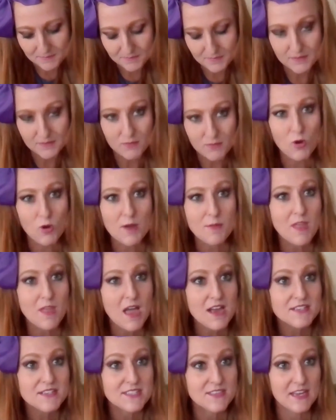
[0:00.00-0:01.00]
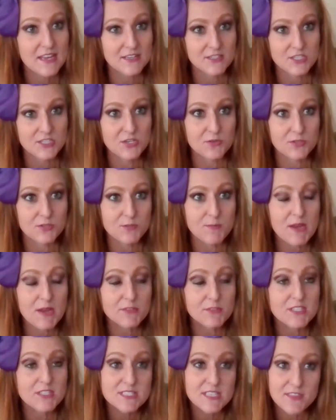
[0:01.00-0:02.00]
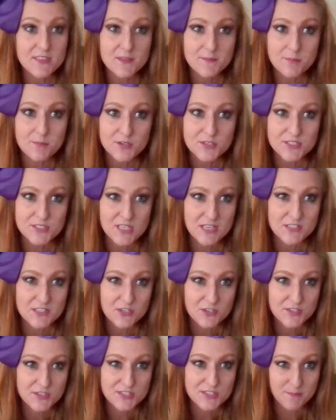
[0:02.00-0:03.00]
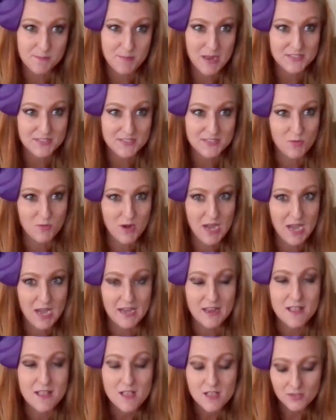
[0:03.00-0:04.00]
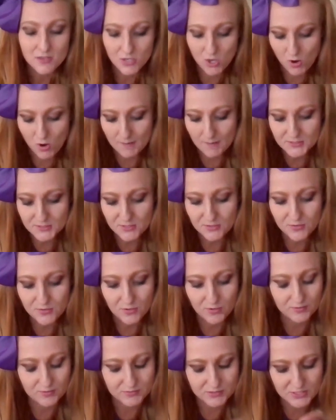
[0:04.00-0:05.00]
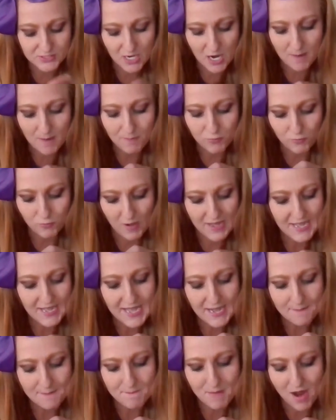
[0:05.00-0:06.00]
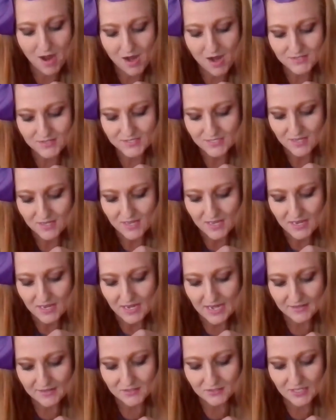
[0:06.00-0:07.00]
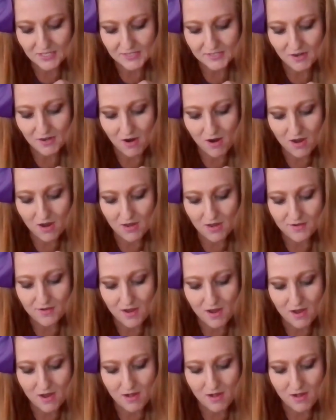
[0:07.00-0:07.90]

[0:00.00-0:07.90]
one last thing too, to be able to see the presenters the best way, go up to the top right hand box and click on